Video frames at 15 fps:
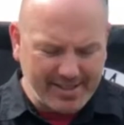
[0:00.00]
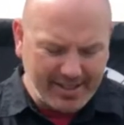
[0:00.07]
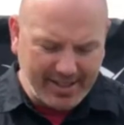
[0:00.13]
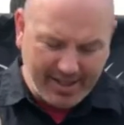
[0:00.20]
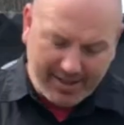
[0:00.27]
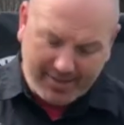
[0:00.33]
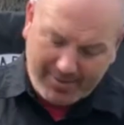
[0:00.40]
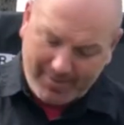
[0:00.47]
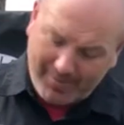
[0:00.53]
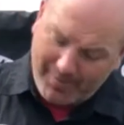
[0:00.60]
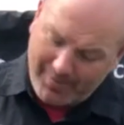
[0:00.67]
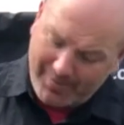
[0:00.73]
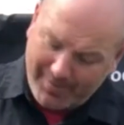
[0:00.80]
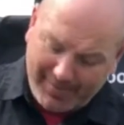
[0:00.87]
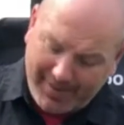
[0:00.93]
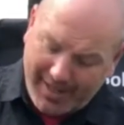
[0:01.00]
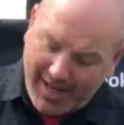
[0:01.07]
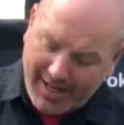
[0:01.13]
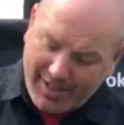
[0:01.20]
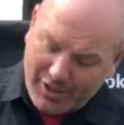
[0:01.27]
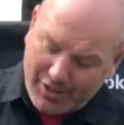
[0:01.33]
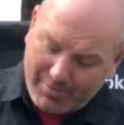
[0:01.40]
in there, now
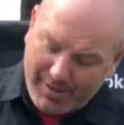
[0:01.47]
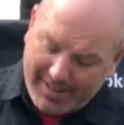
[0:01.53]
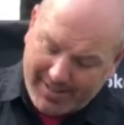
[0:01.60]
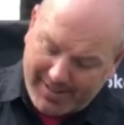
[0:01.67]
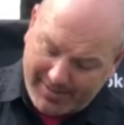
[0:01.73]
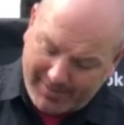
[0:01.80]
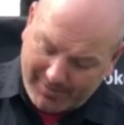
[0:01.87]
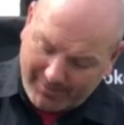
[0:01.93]
you just mix it.